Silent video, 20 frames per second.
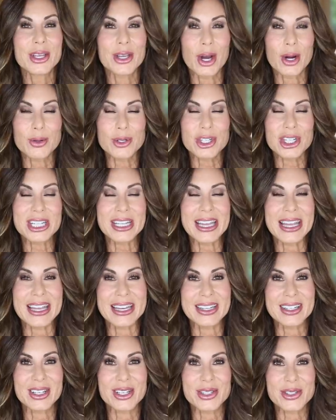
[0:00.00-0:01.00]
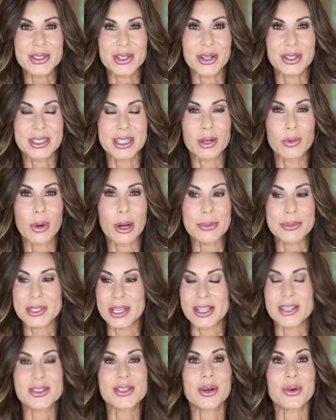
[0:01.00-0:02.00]
coaching and consulting
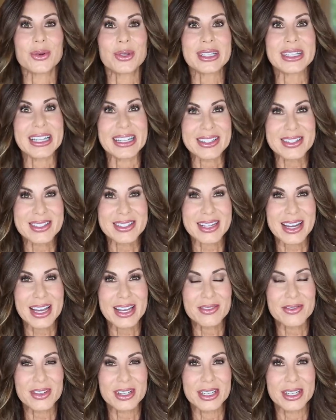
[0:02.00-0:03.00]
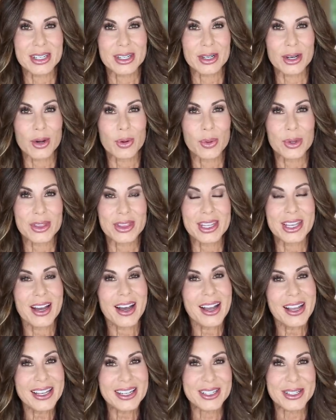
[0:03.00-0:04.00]
website. So let's dive in with the
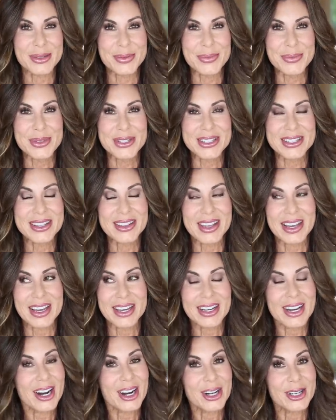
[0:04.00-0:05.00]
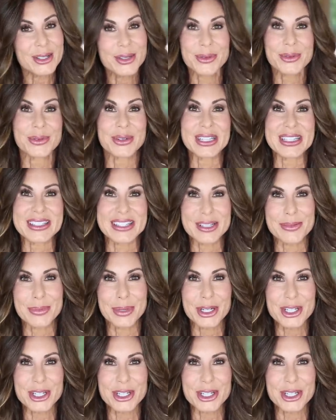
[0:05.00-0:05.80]
items that are recent